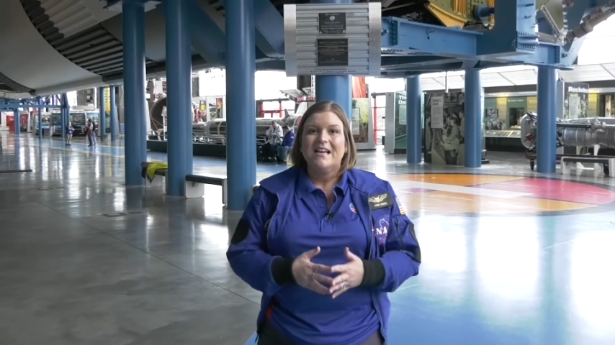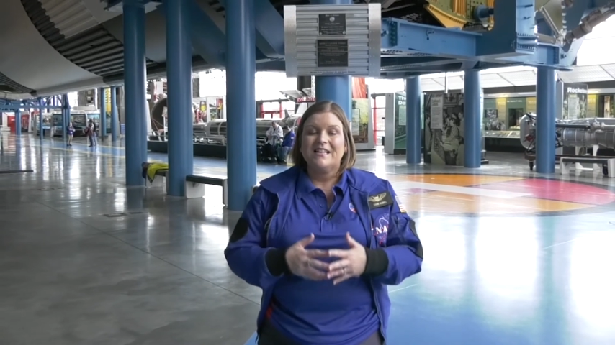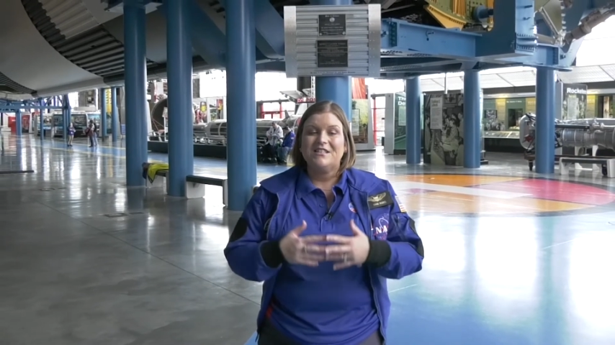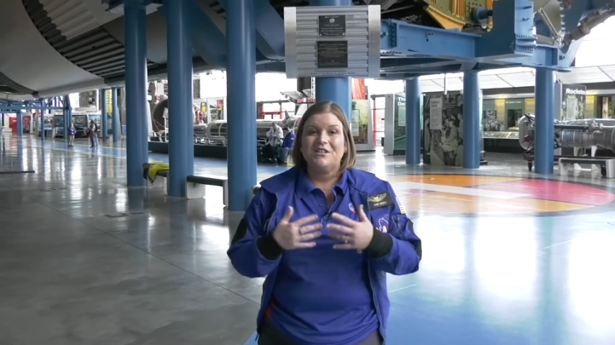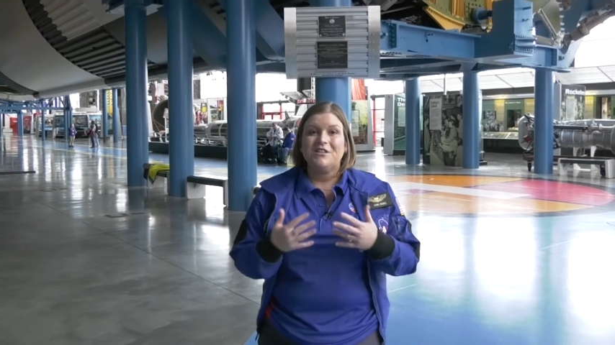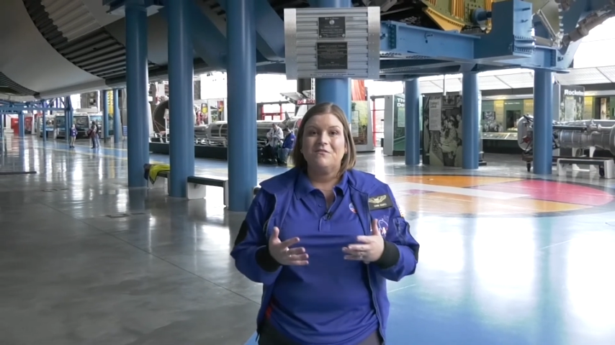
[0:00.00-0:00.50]

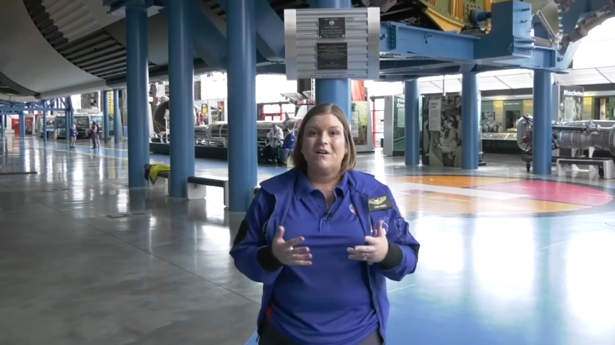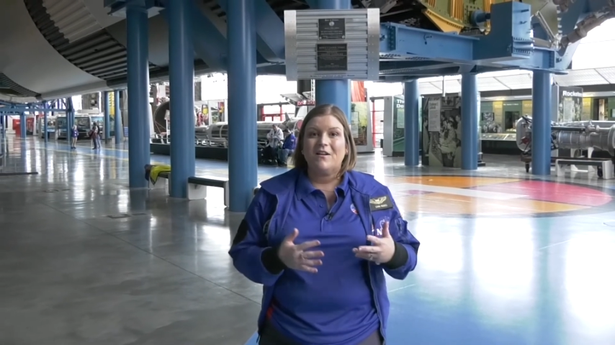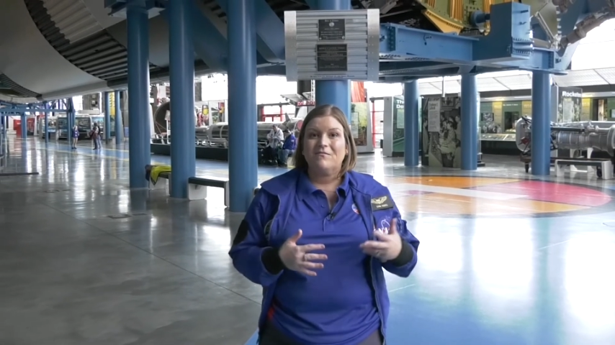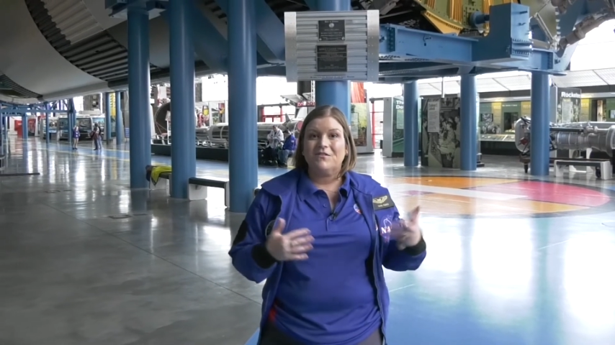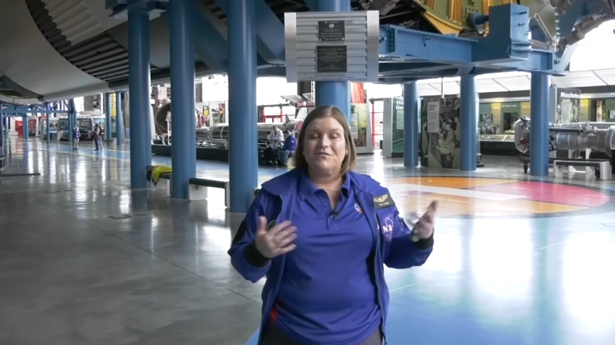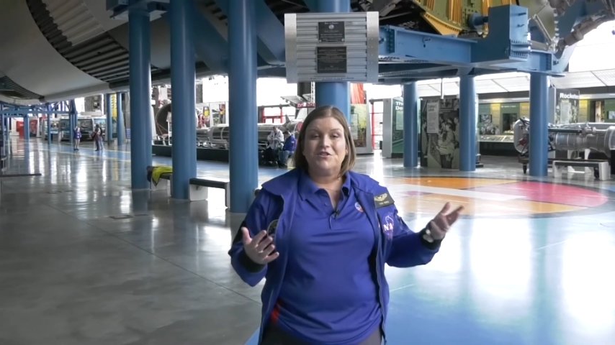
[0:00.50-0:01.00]
continue
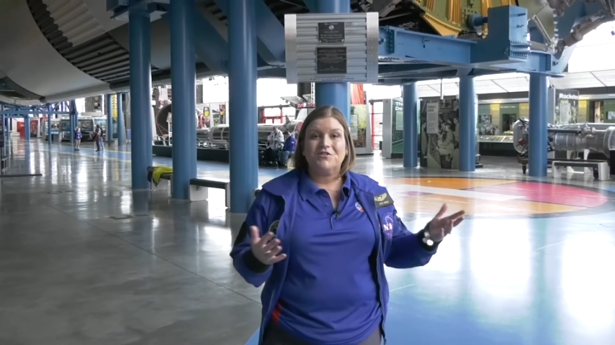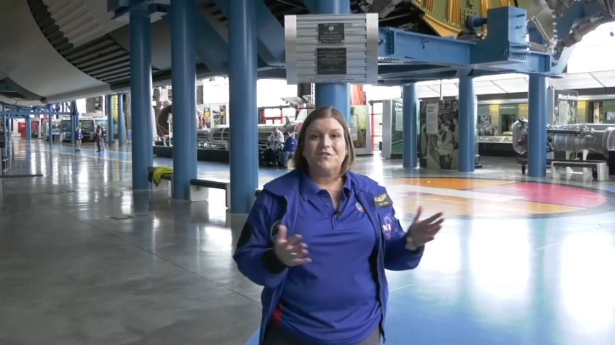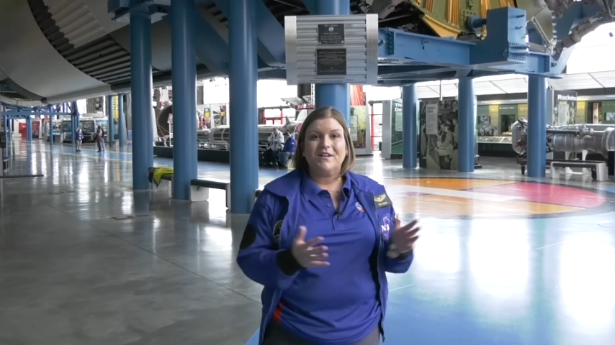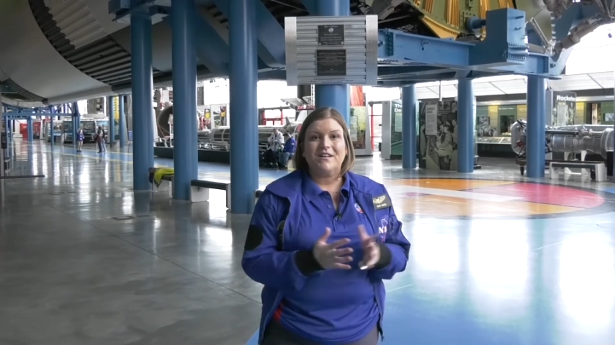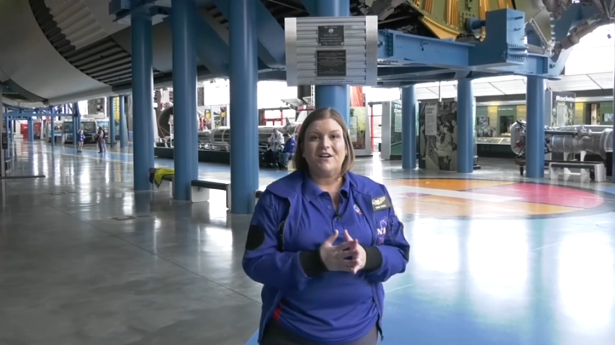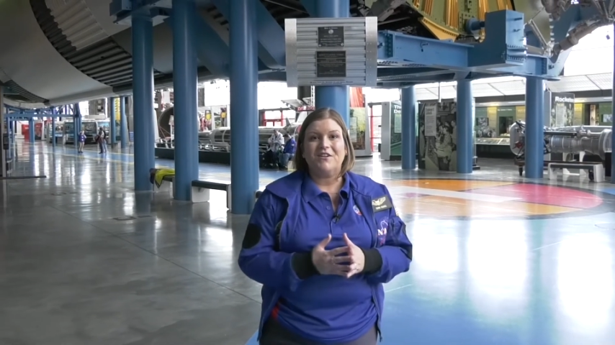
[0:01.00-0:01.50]
on with
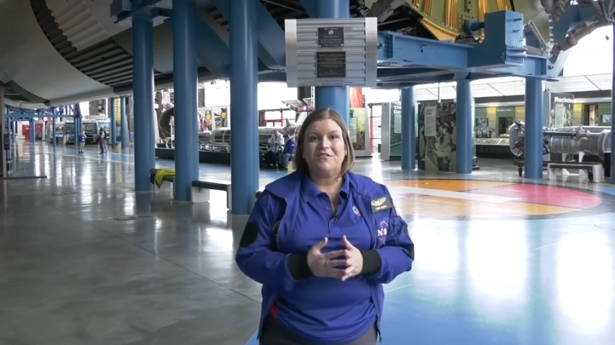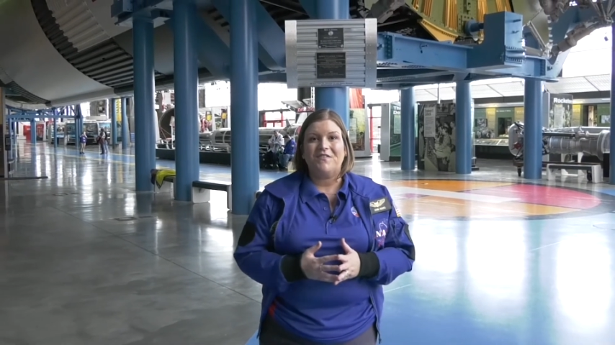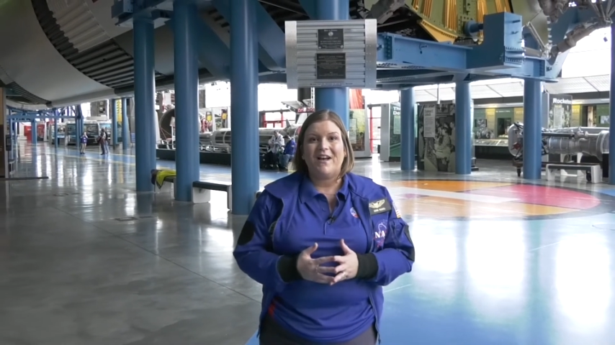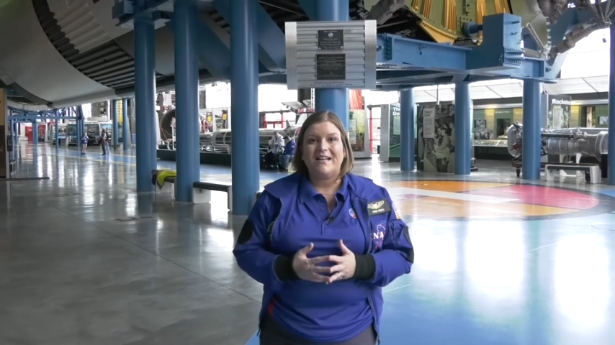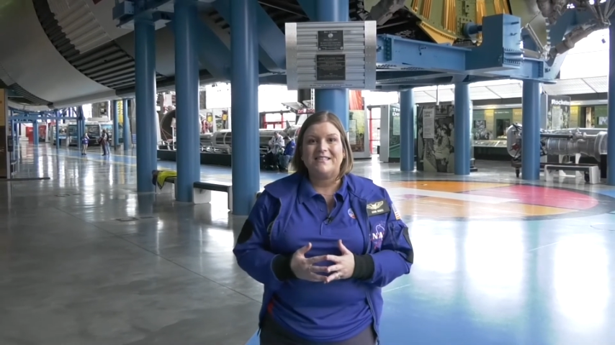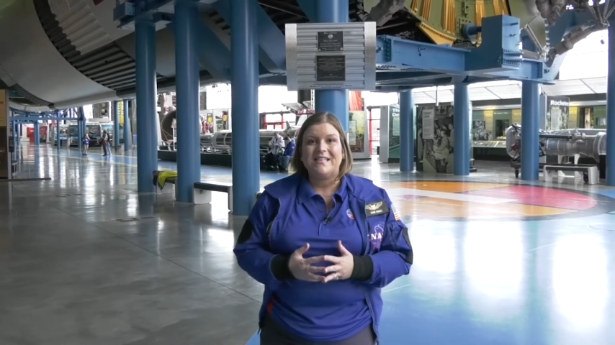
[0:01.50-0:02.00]
restoring
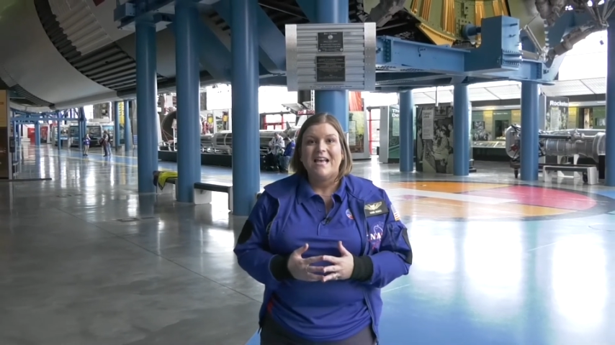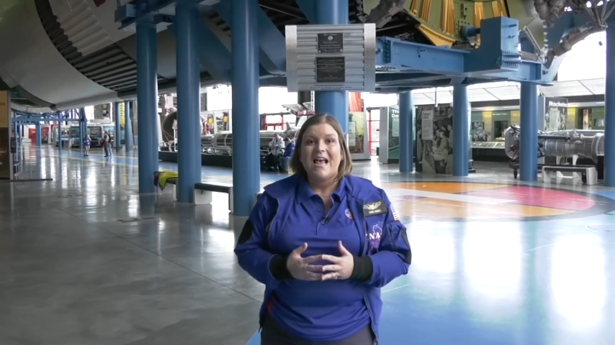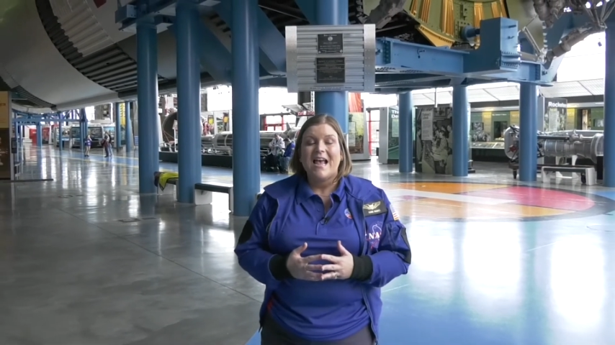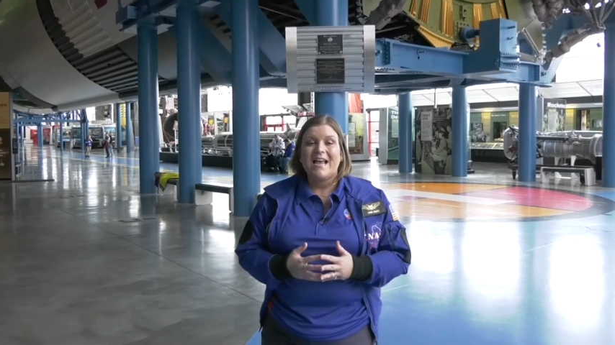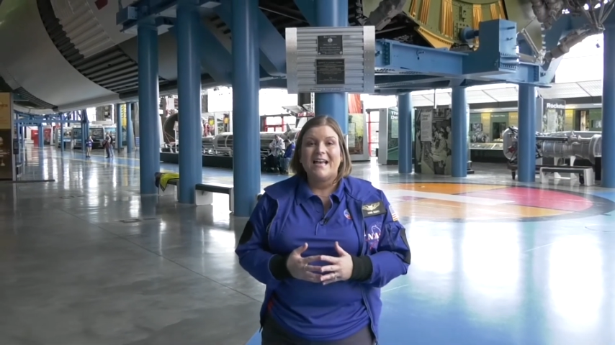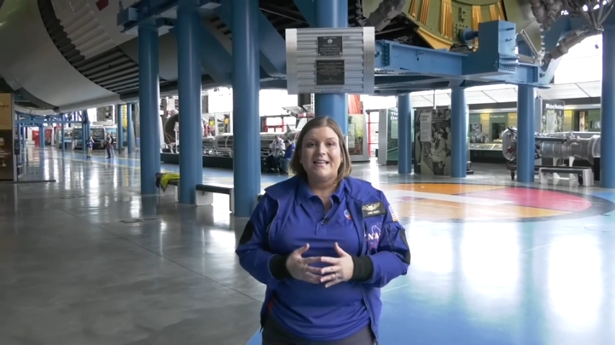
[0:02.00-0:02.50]
artifacts,
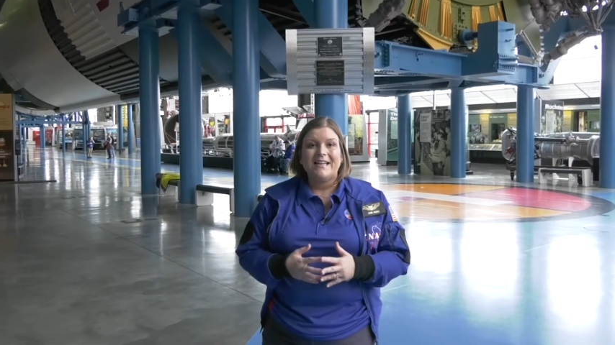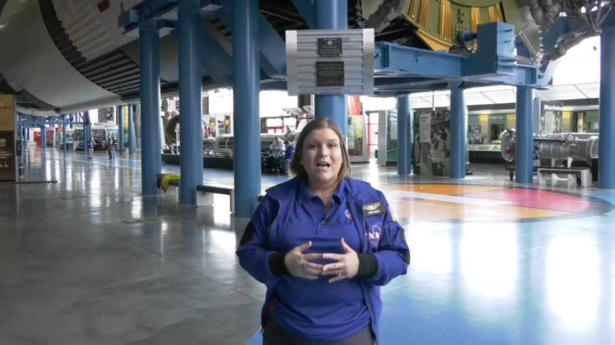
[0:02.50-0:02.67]
and